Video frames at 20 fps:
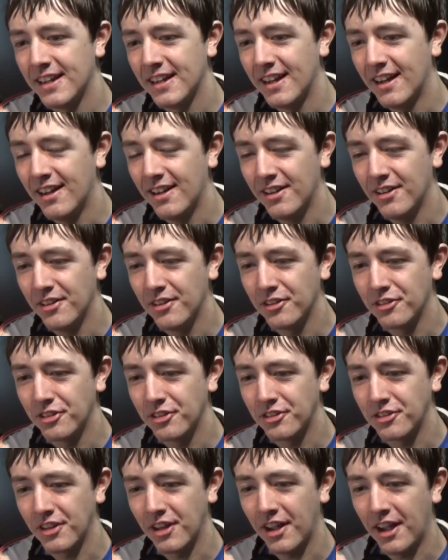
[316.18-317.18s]
I don't know, it's
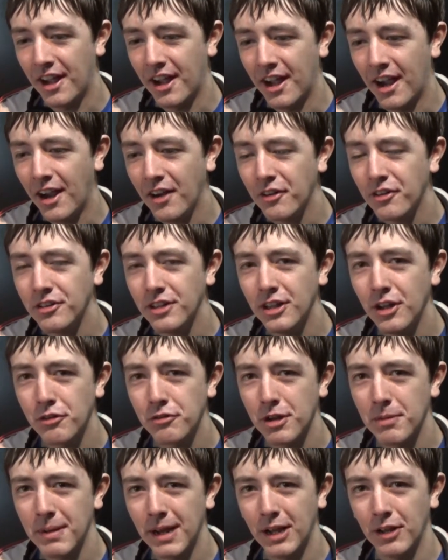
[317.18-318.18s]
just... I understand they're
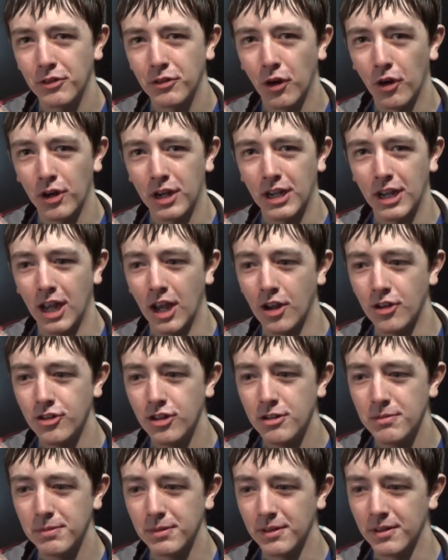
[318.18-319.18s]
trying to make it dark and
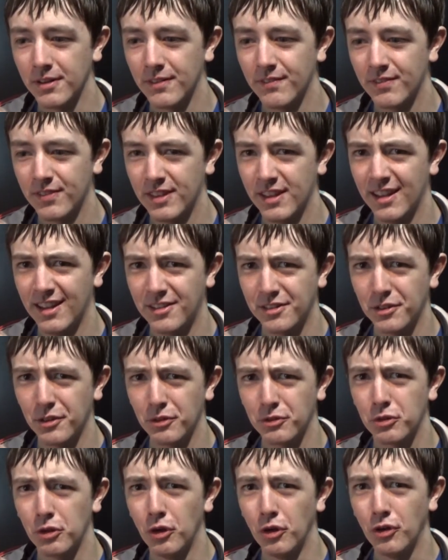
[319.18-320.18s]
edgy, but... It's a little
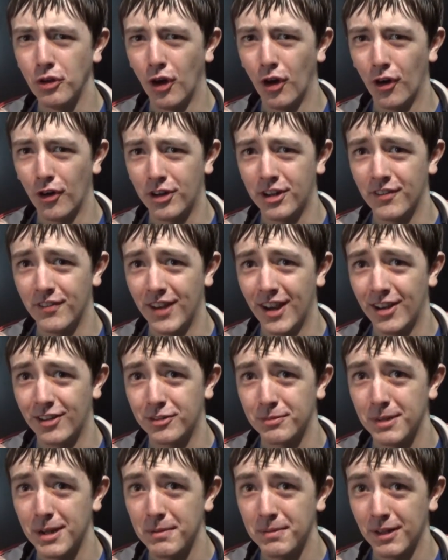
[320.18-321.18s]
too dark, if you ask
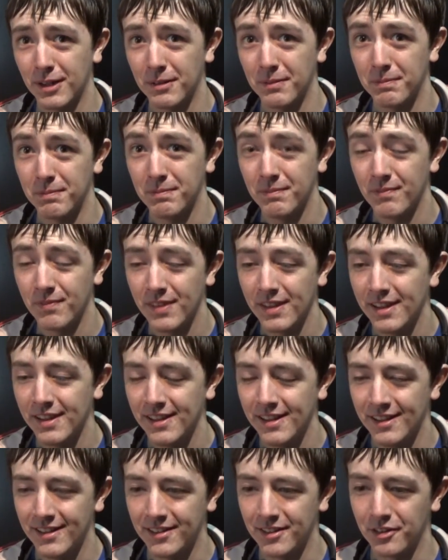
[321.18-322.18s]
me.
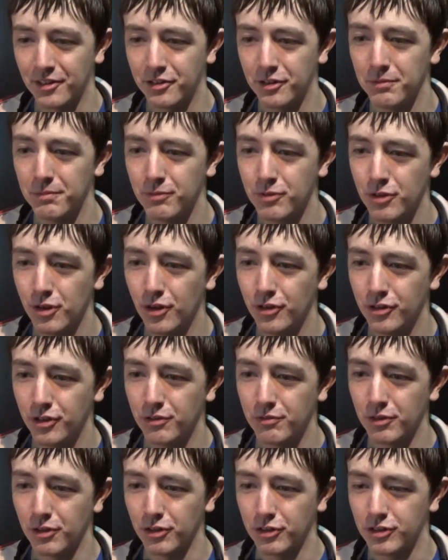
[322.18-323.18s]
Some shots you
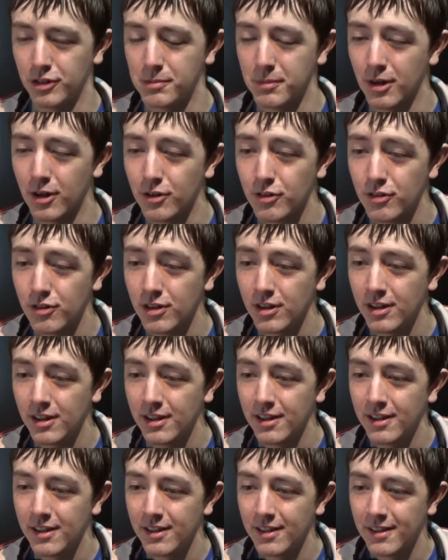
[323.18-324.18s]
can't really see much.
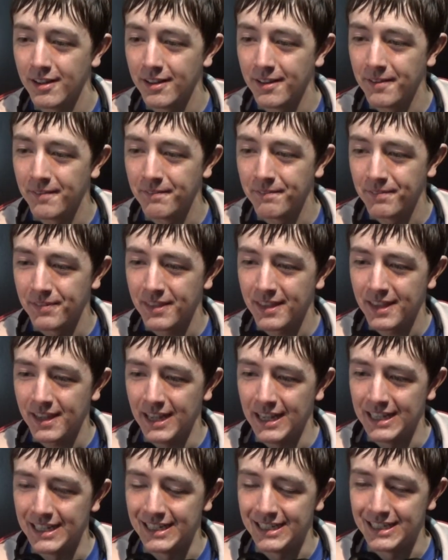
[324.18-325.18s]

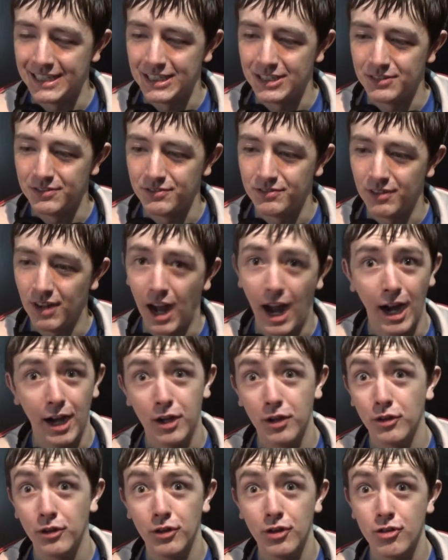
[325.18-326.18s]
I
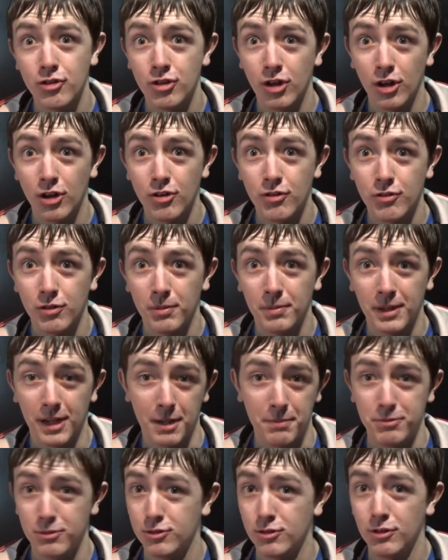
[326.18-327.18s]
can only judge from an
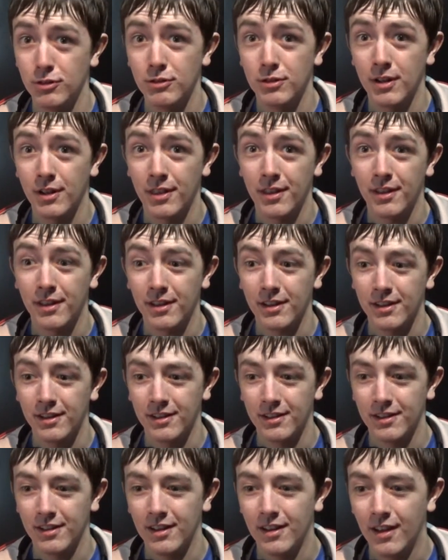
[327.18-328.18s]
episode, I
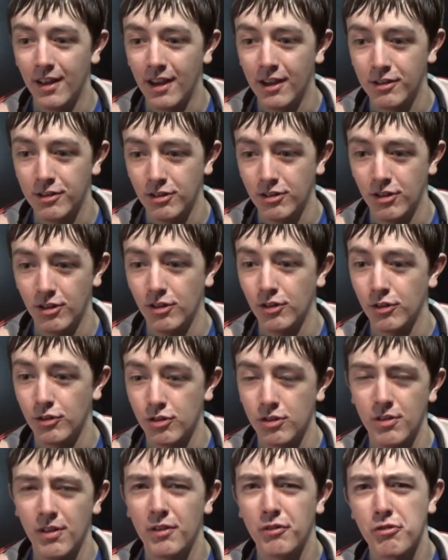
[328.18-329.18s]
think. It's just a little...
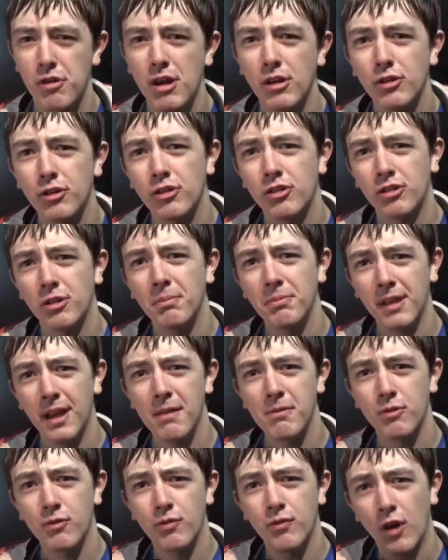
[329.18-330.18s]
Trailers
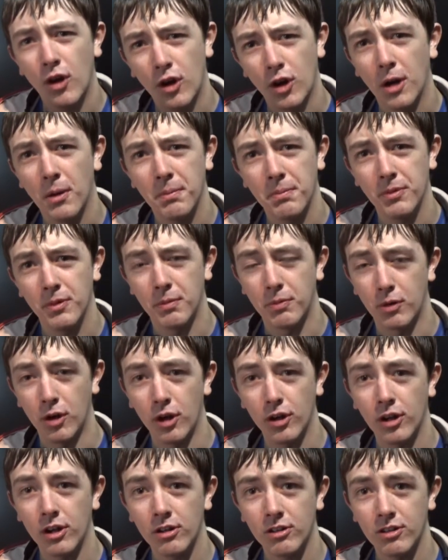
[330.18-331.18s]
sometimes fuck up the
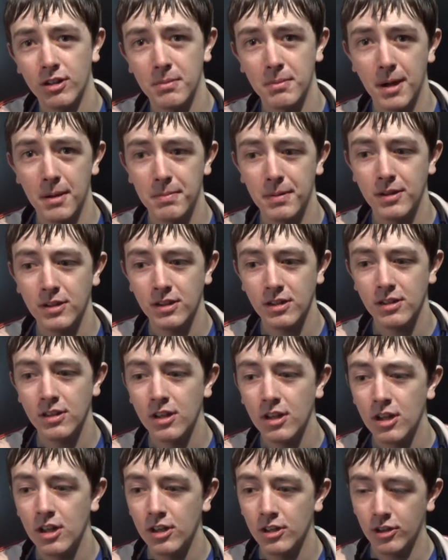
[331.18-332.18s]
product, in my opinion.
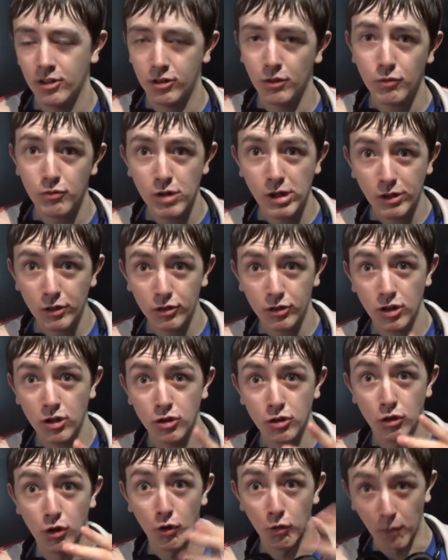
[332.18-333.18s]
Like, some trailers can
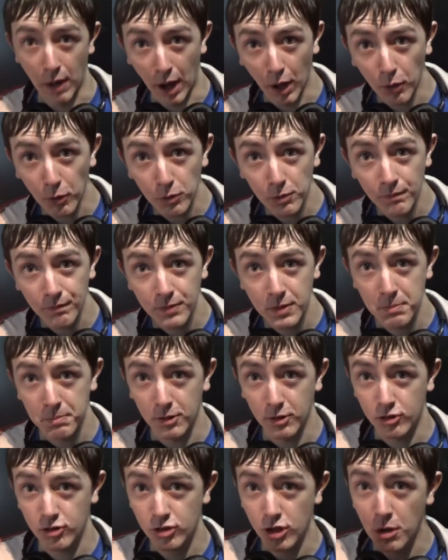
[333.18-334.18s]
do it well,
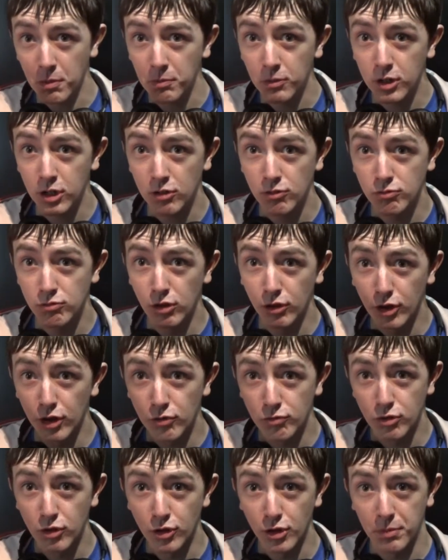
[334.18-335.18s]
but some can really
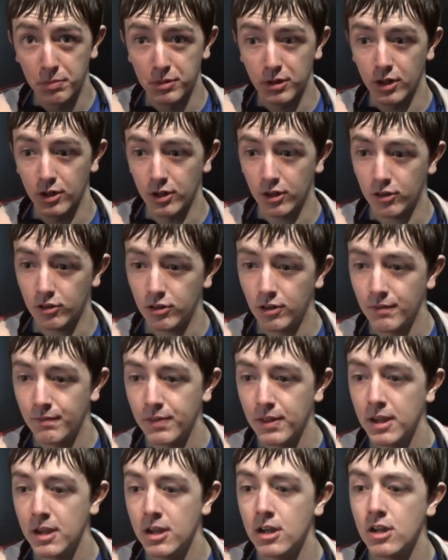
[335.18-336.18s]
ruin the product.
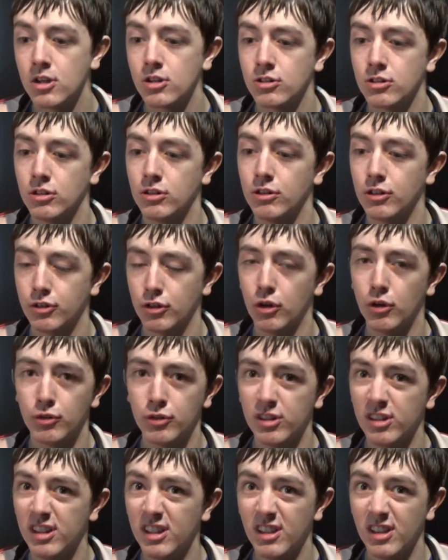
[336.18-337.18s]
So it's
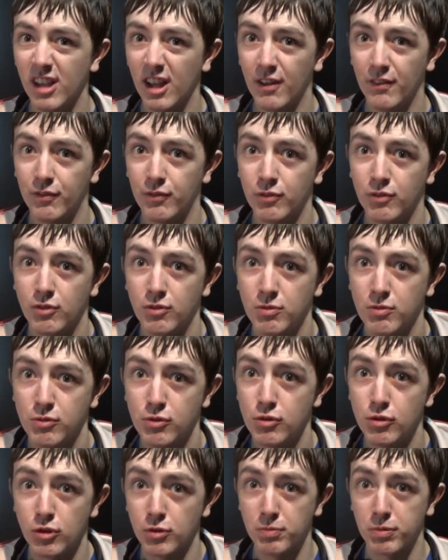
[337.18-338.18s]
only left
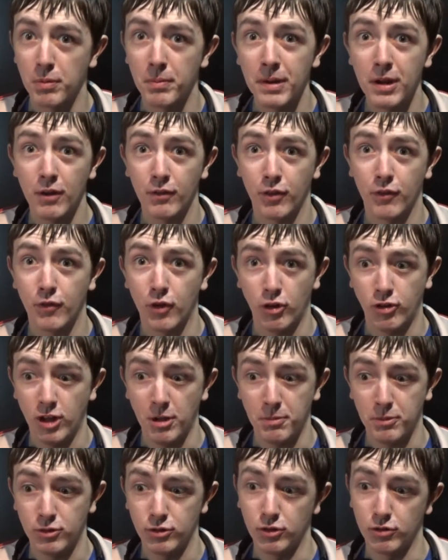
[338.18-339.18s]
to the premiere of the first
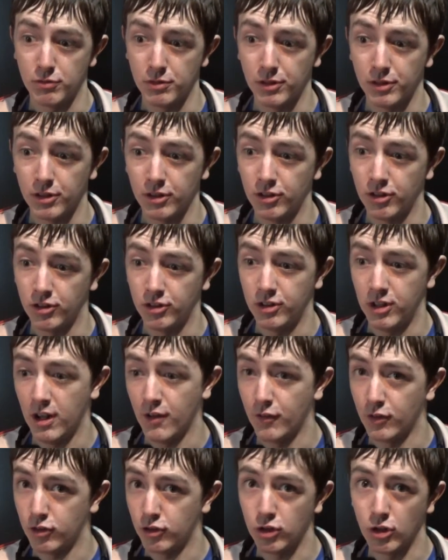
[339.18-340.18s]
episode, really, to see if
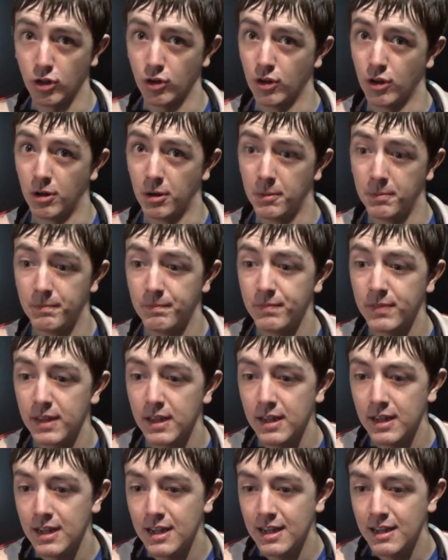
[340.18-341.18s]
it's good or not.
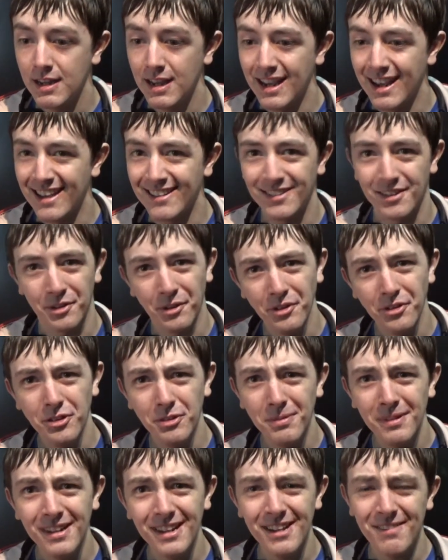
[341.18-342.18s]
Is it going to
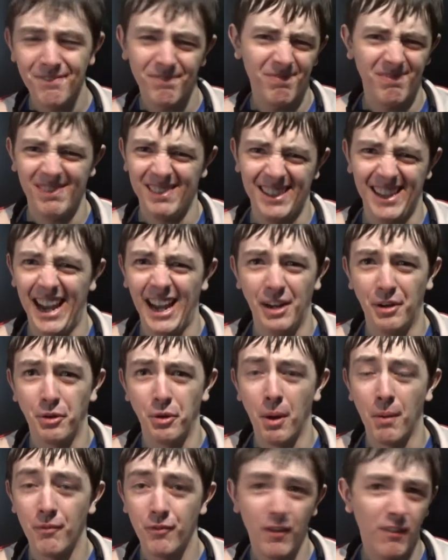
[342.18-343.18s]
be? I don't
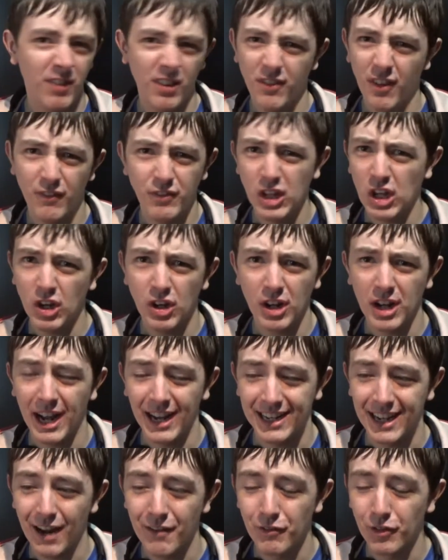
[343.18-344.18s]
know, I'm 50-50 on it. I
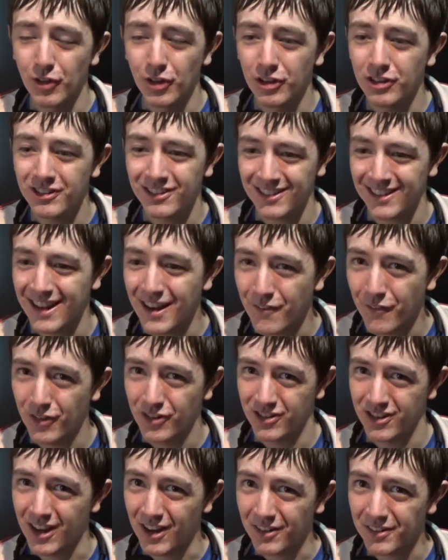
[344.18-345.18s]
can't really say for
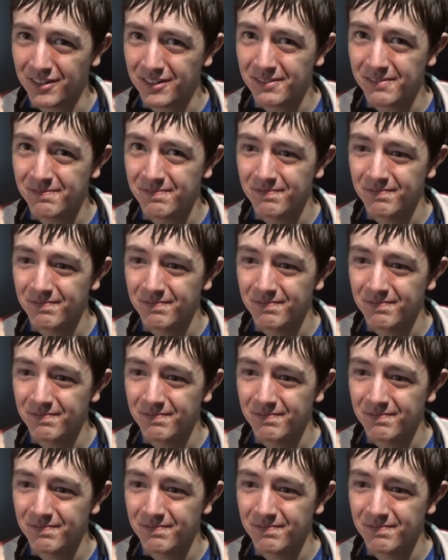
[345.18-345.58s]
certain.